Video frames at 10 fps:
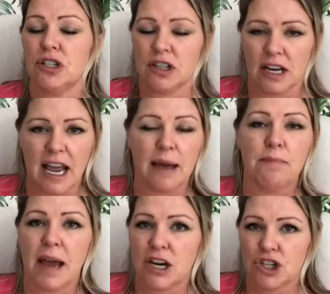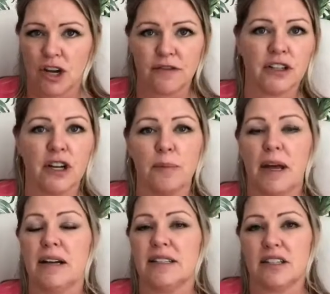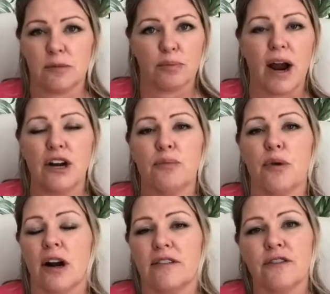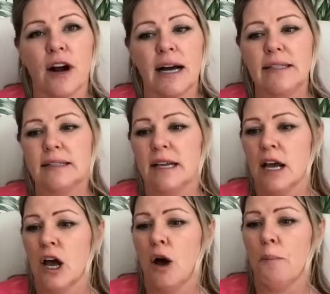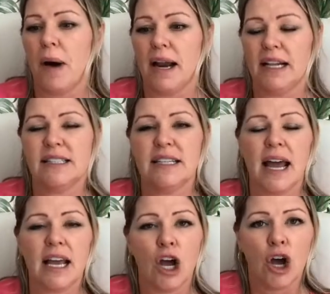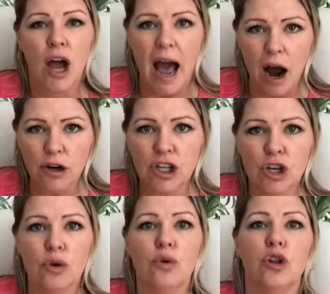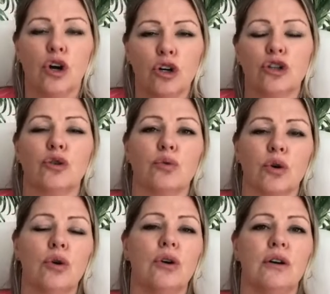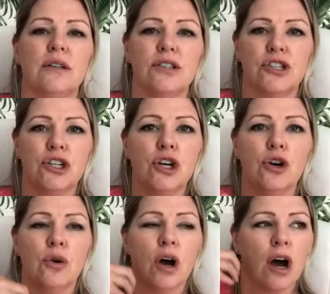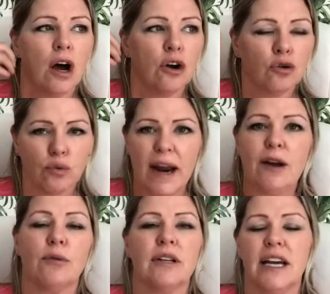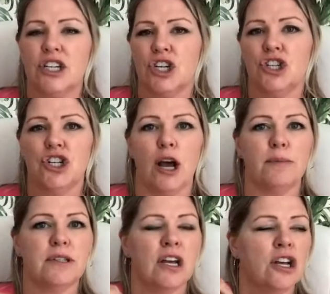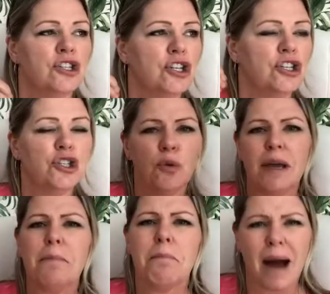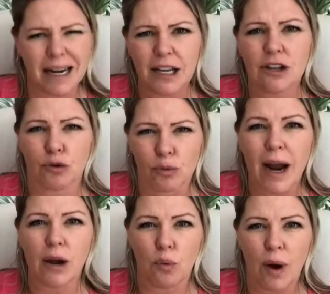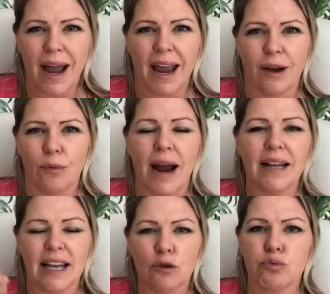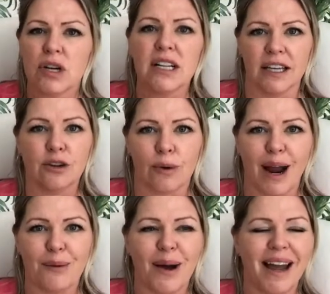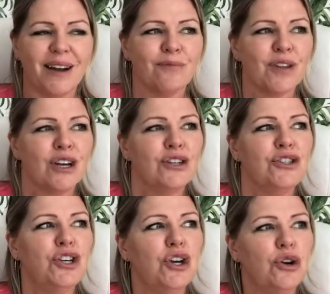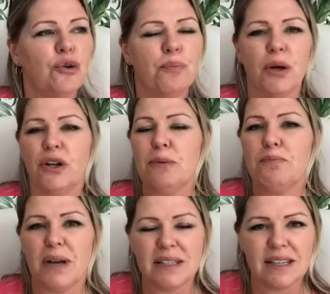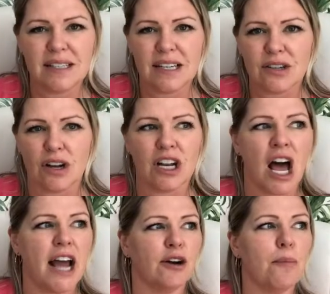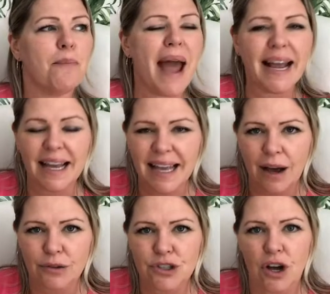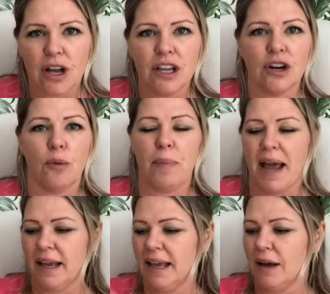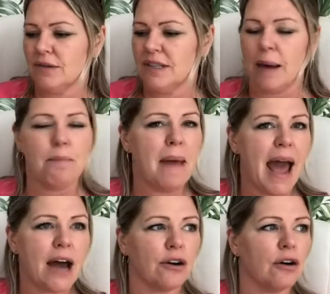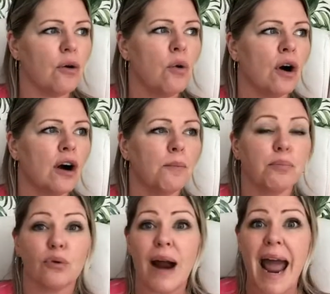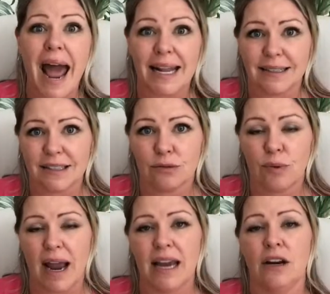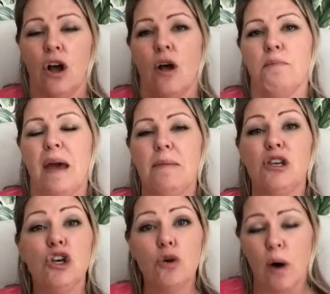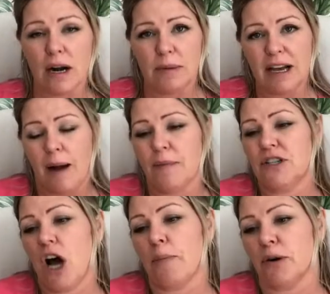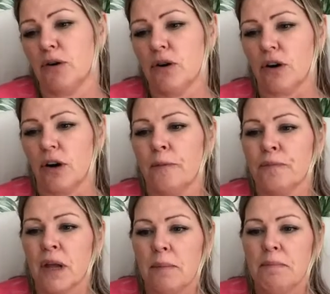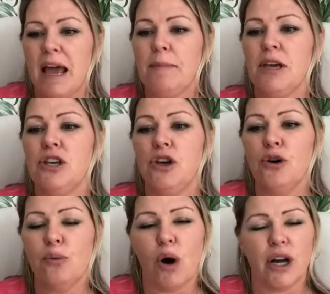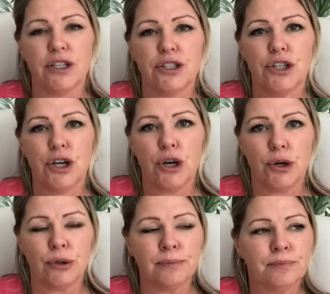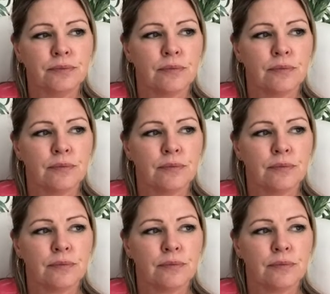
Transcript: the name may shift a little bit because it's a brand new product for us. But it's like, how do you learn the rules to great relationships, to doing money the right way, right? Like really the right way, to building businesses online or bank accounts that matter, or brands, right? Maybe you want to become the top recruiter. Maybe you want to